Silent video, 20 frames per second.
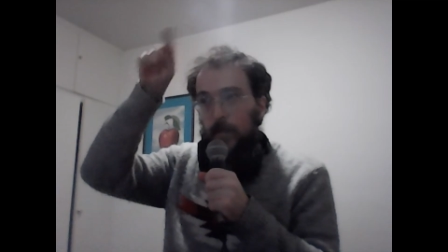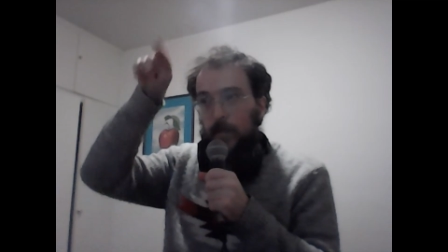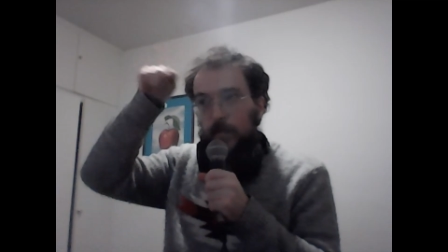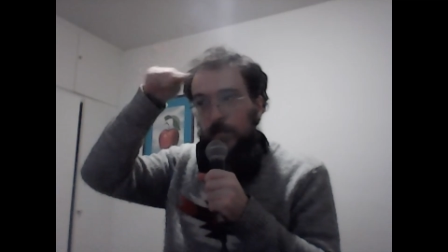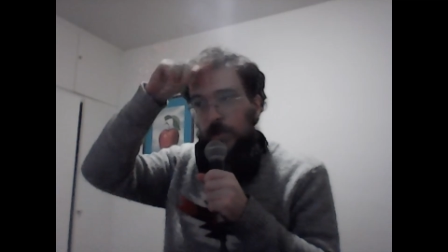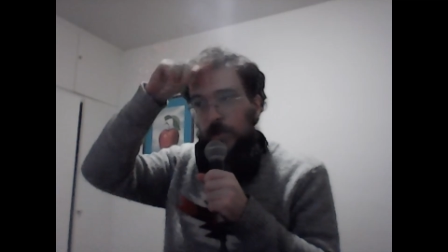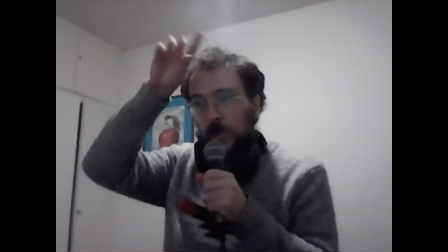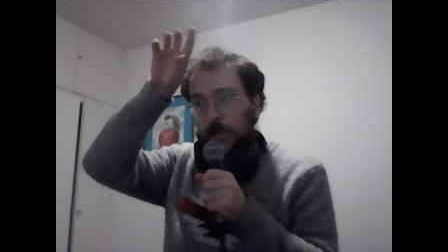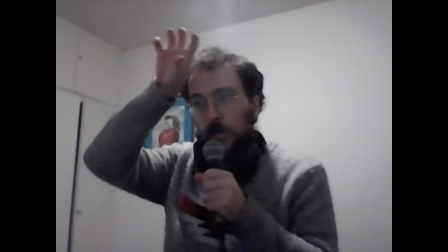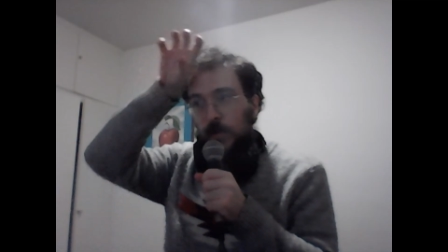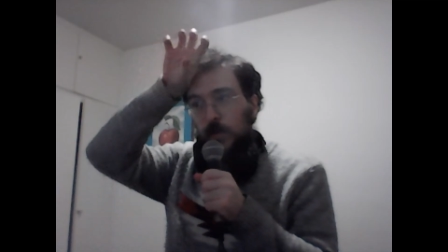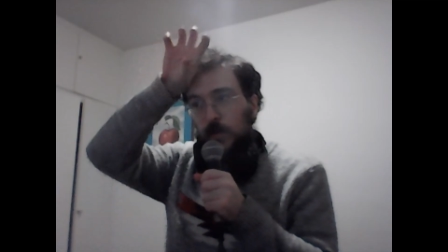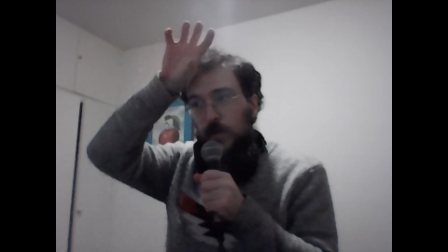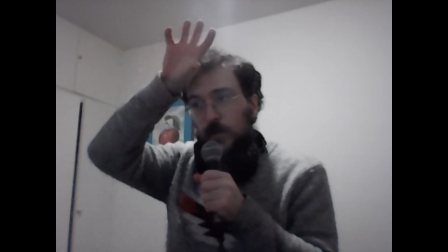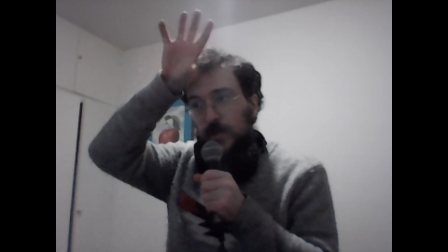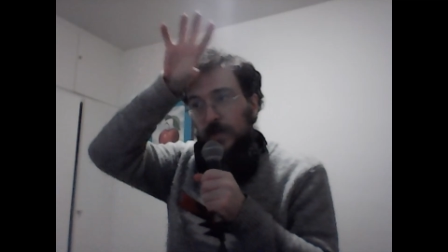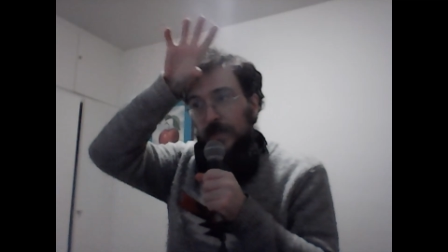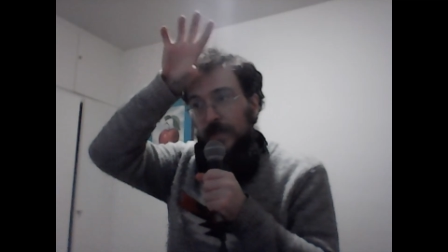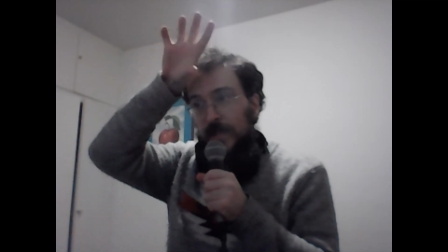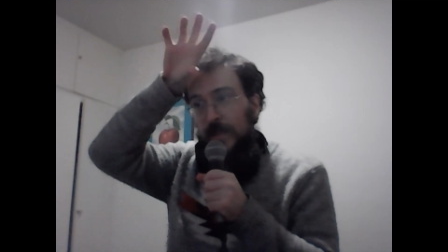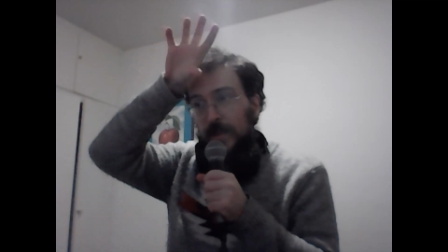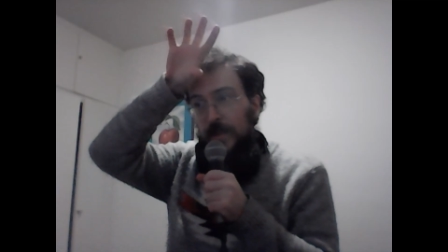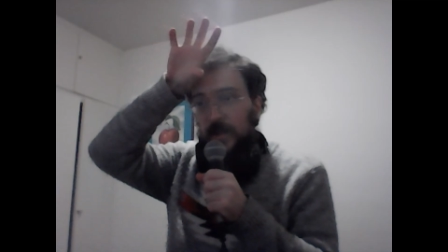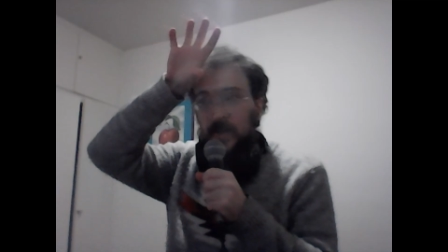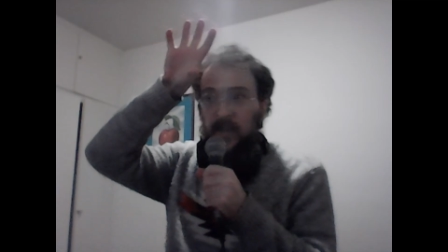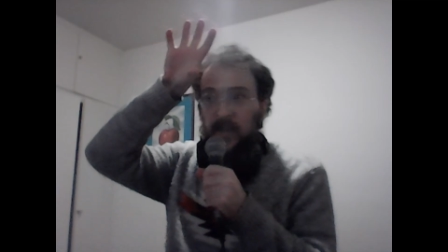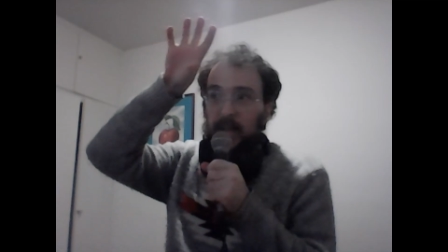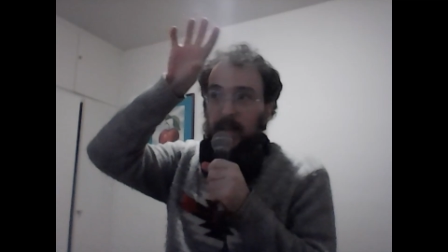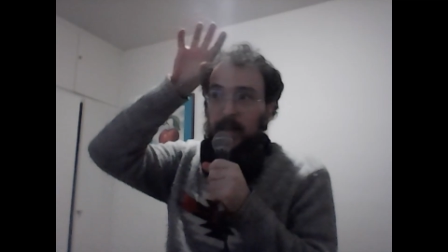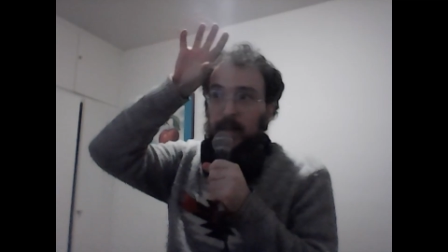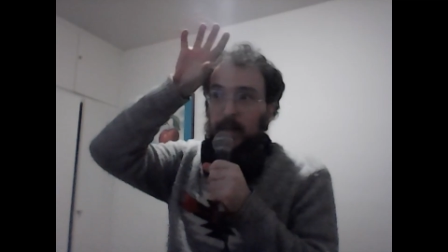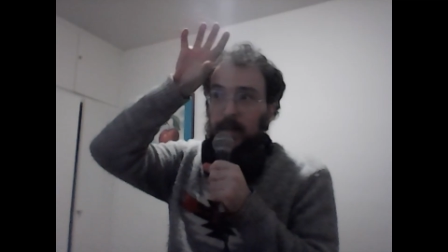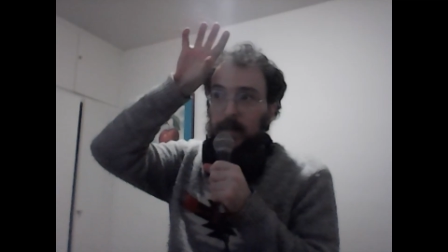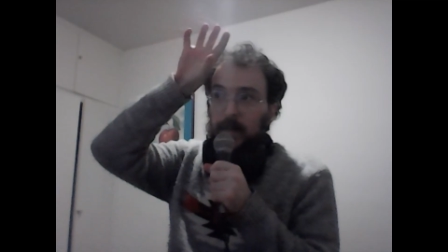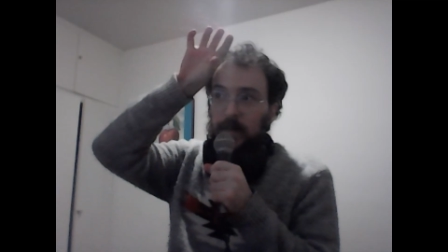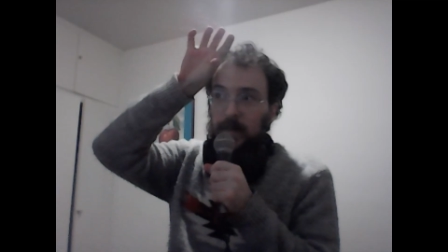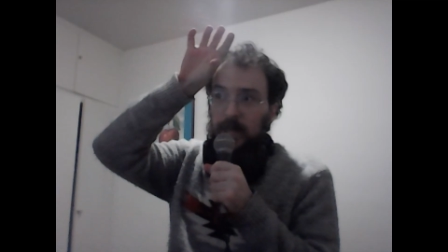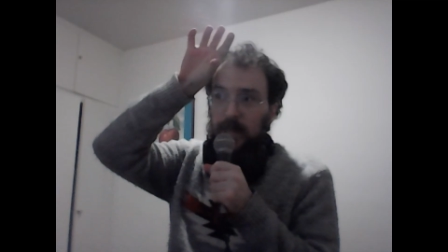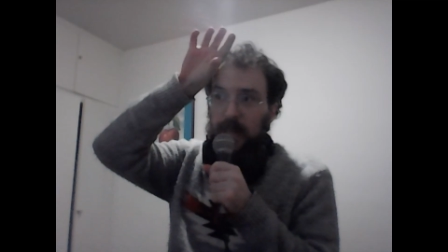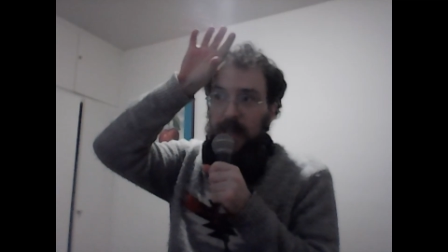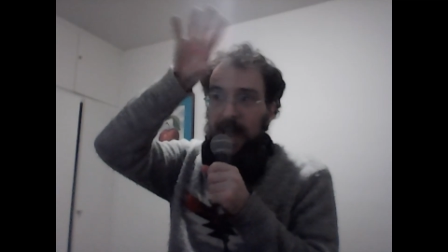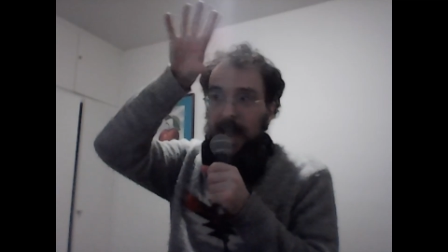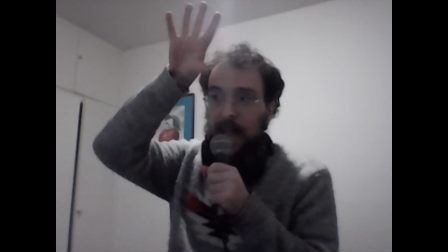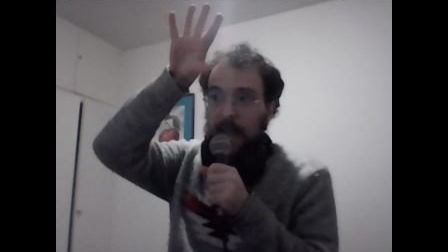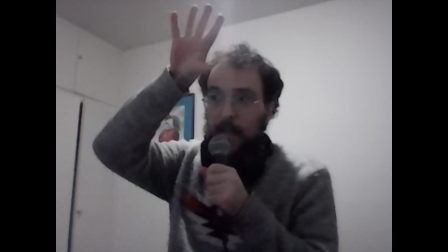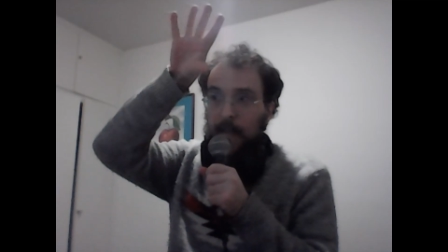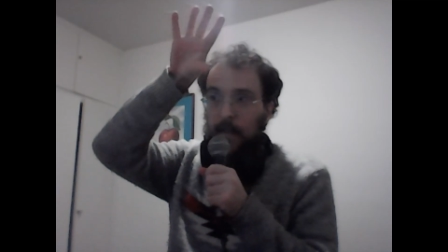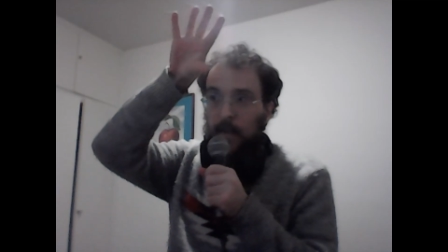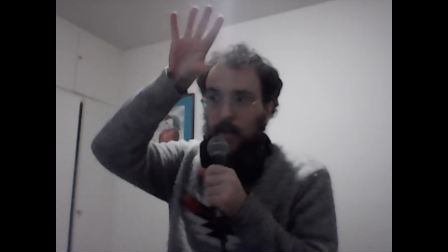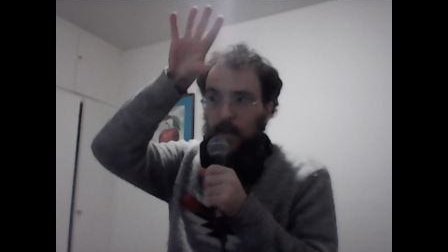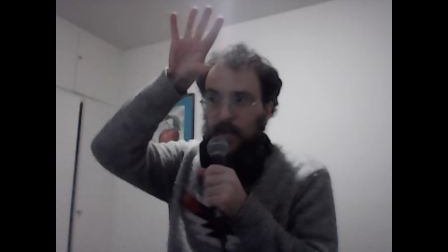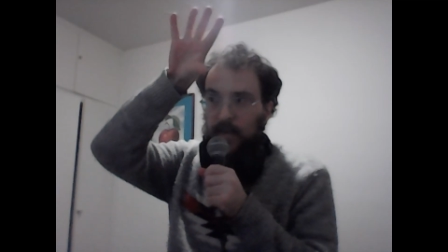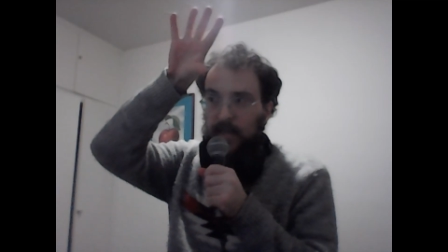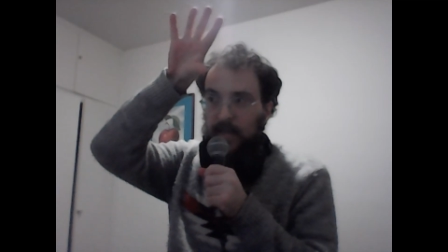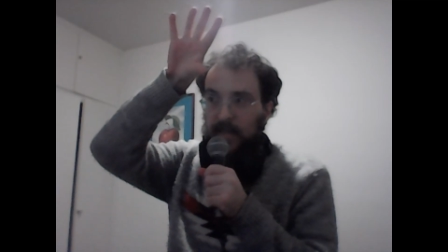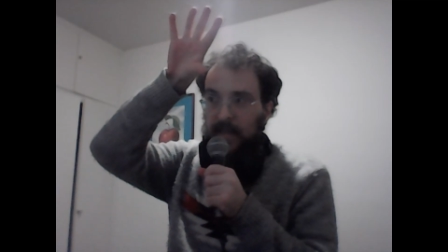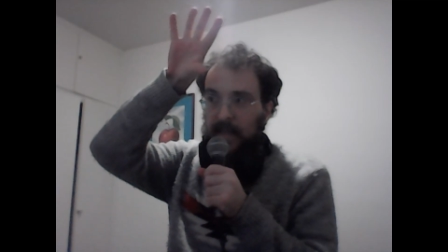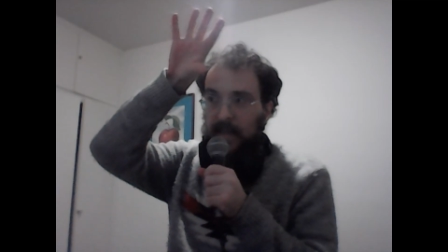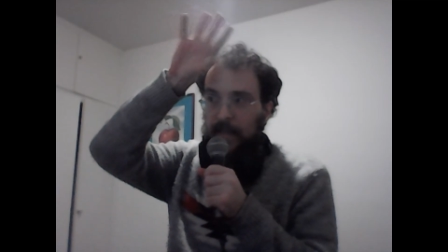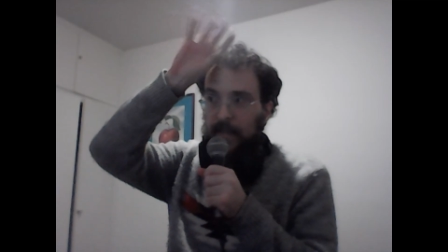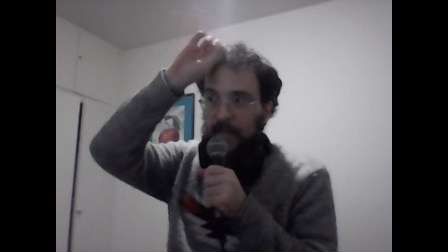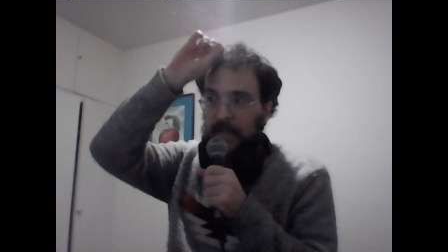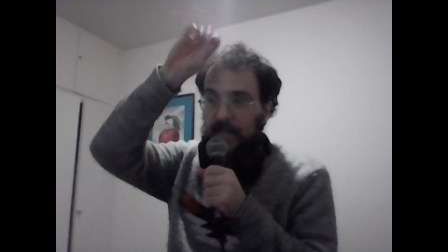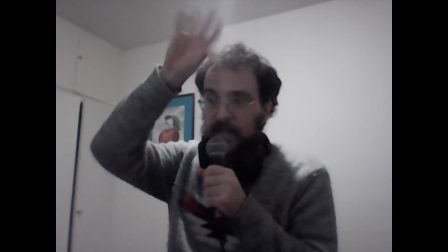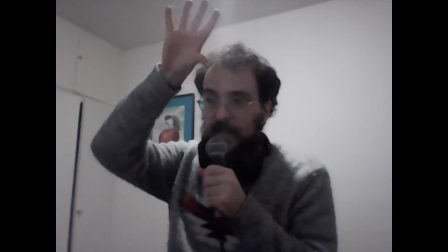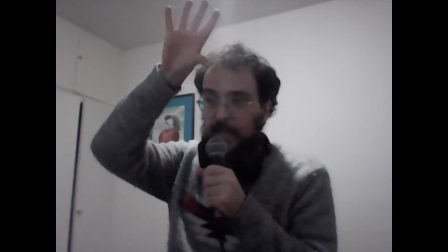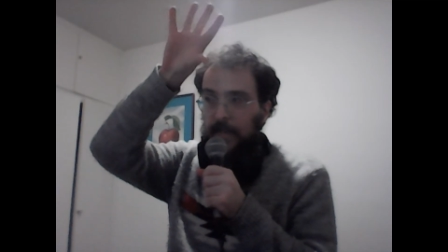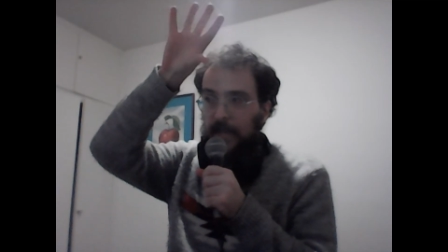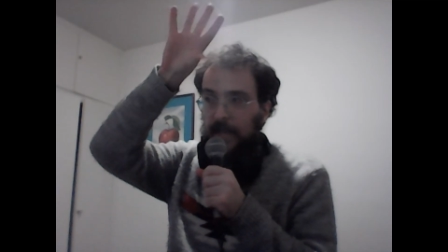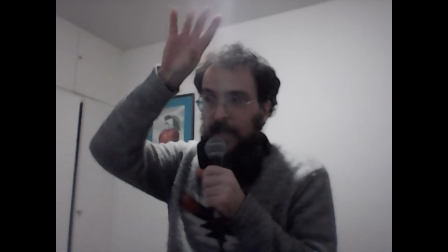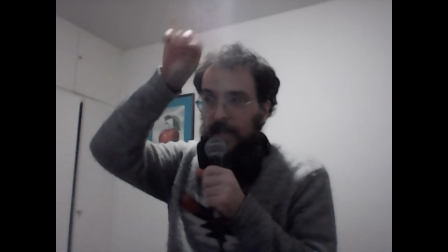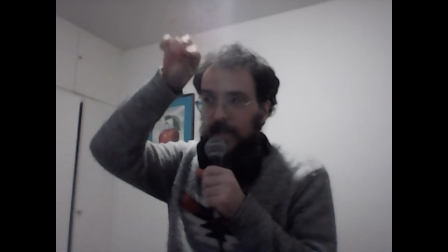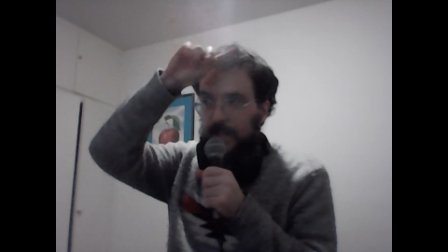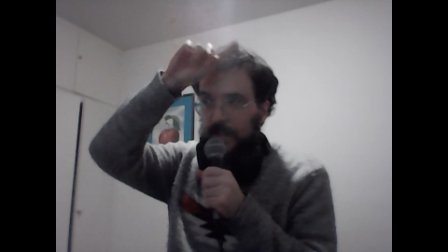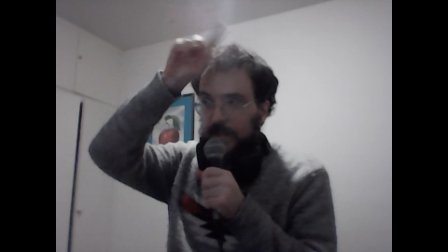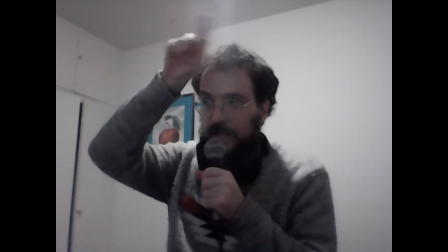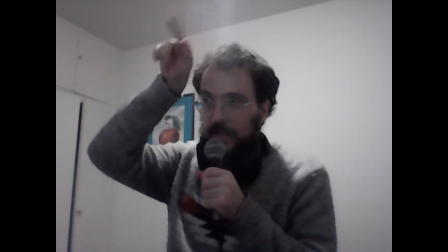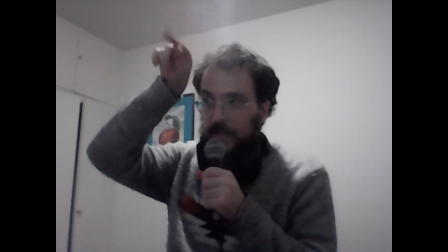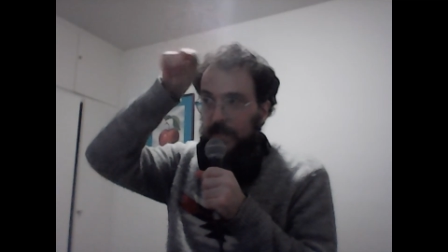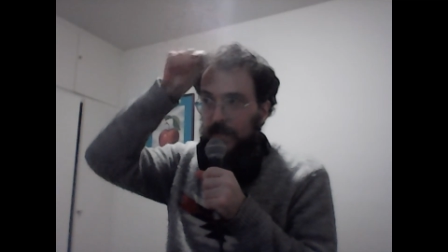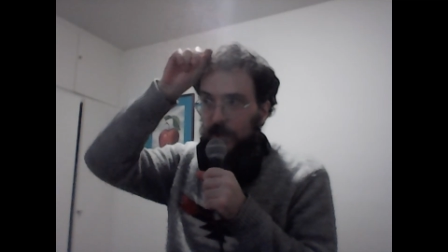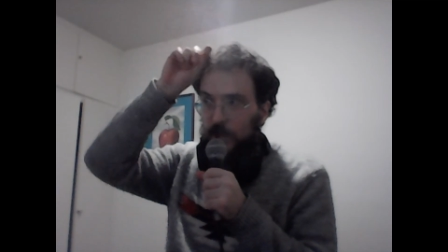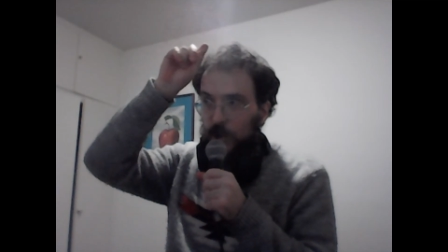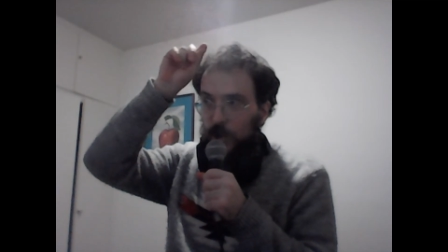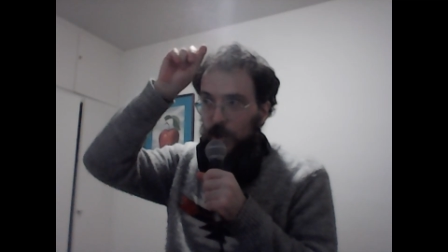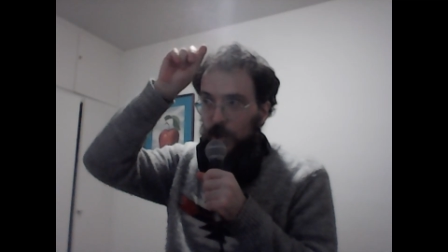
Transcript: signature, the M on his cap is depicted on a